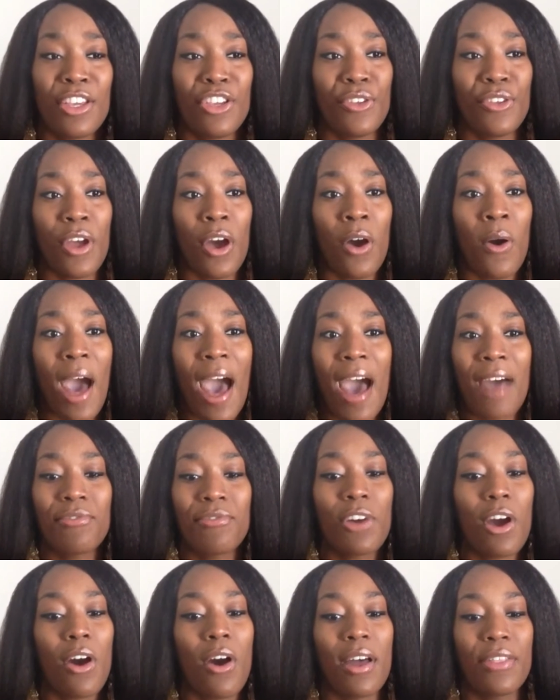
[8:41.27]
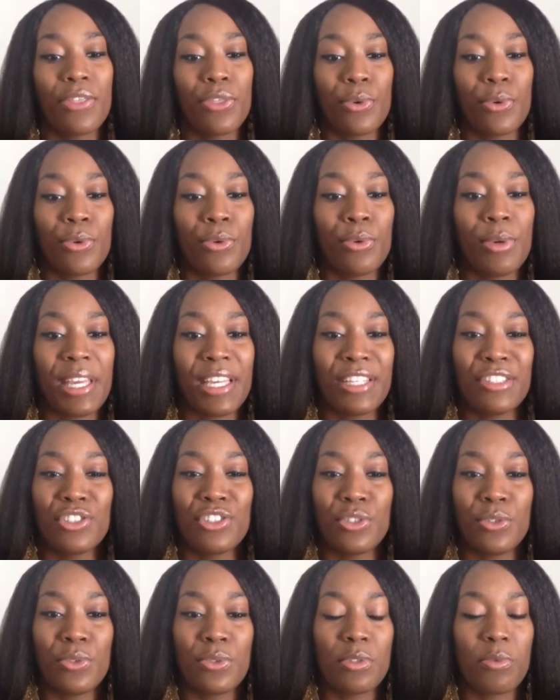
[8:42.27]
I've gone through
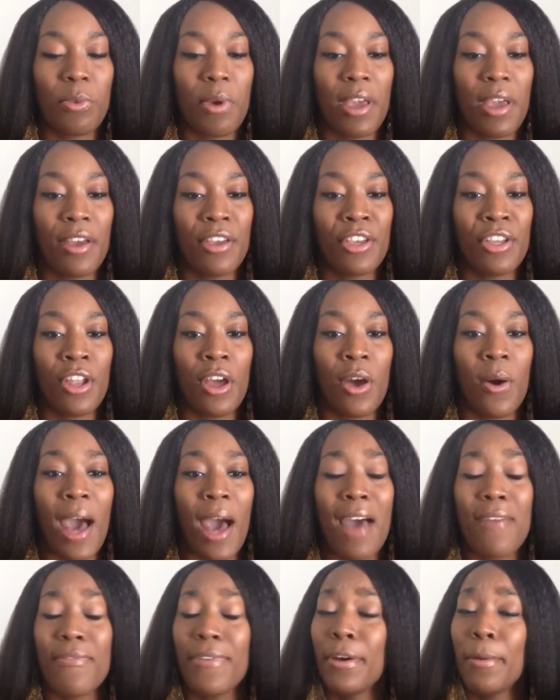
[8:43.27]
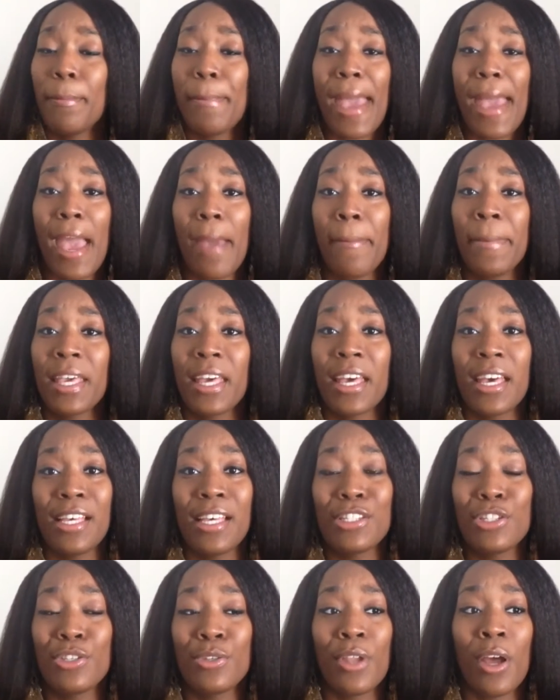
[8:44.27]
issues where, I feel bad
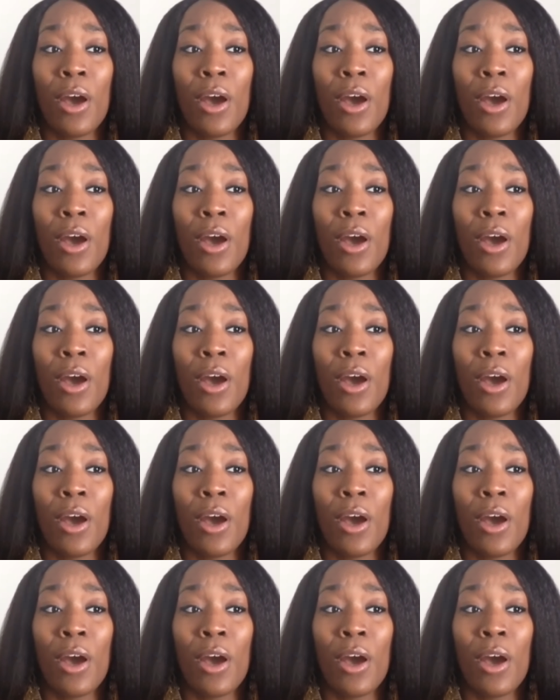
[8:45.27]
because,